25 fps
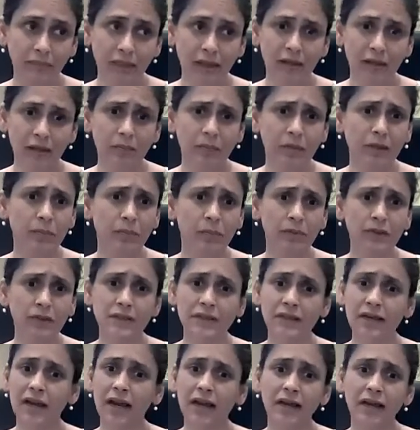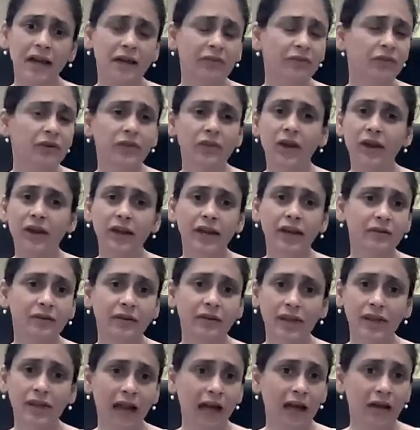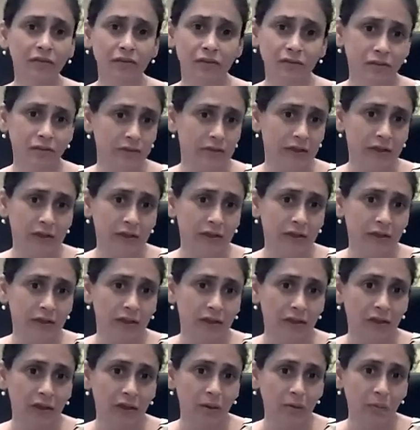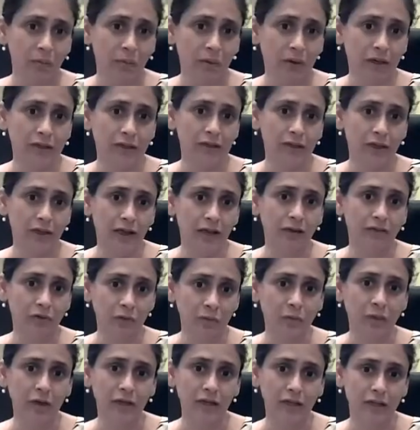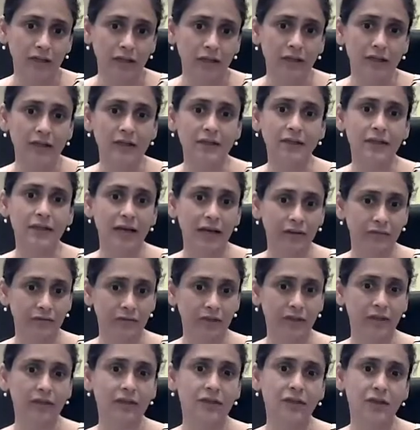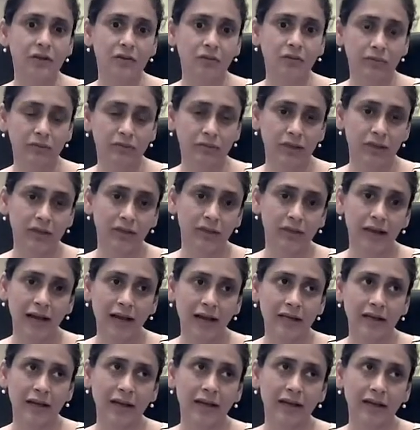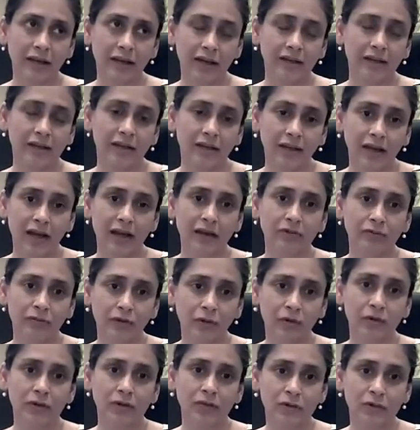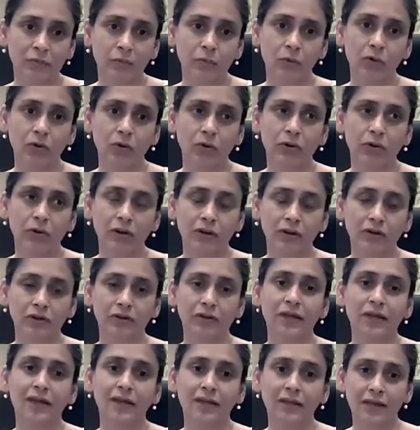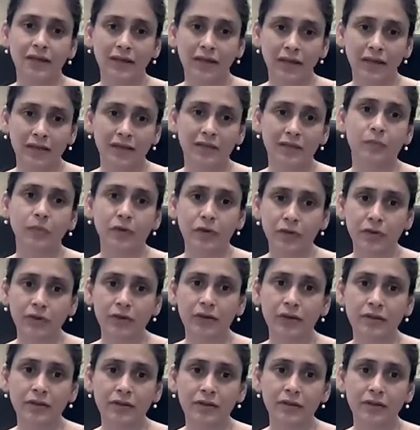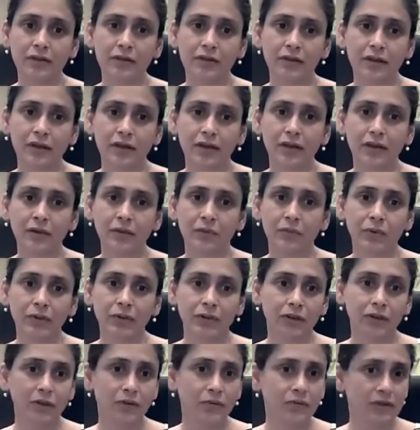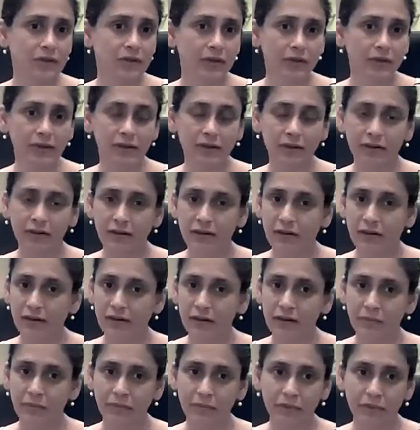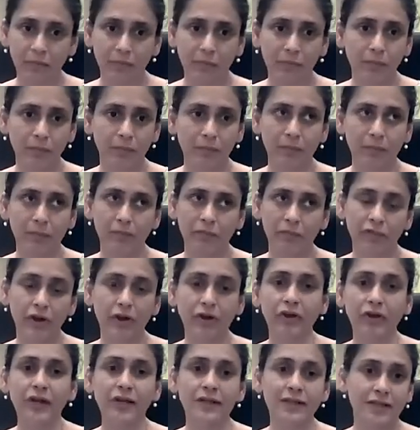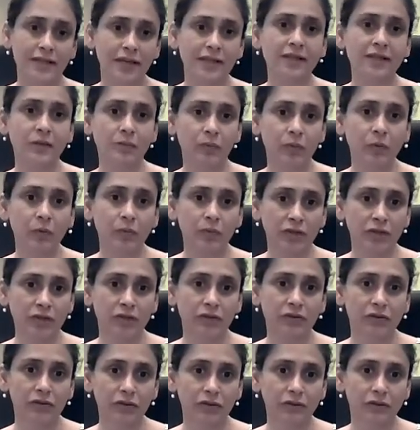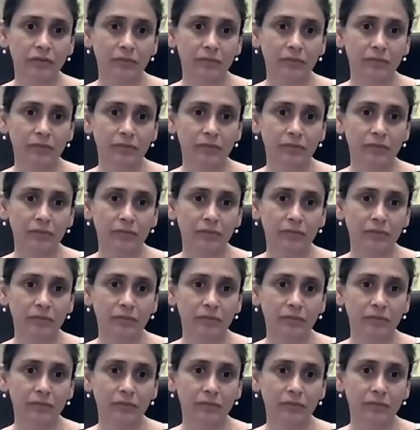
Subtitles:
People say, I never thought I could laugh, but you know, everybody is laughing. And so that I think I focus more on creating an experience with using the very accessible material.